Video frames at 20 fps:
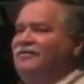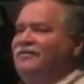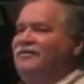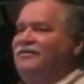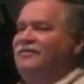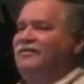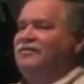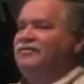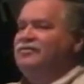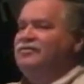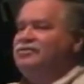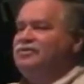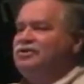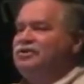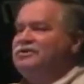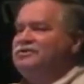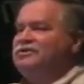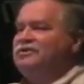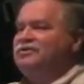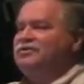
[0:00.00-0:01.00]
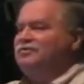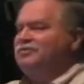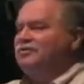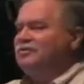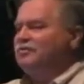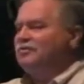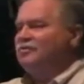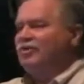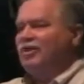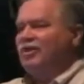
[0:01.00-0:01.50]
if you chase him, you
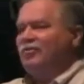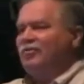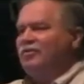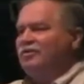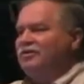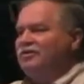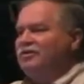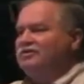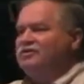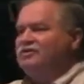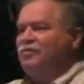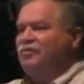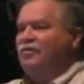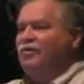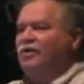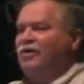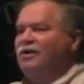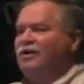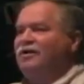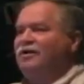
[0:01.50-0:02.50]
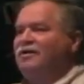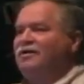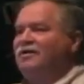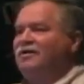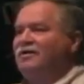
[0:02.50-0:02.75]
will not be disappointed.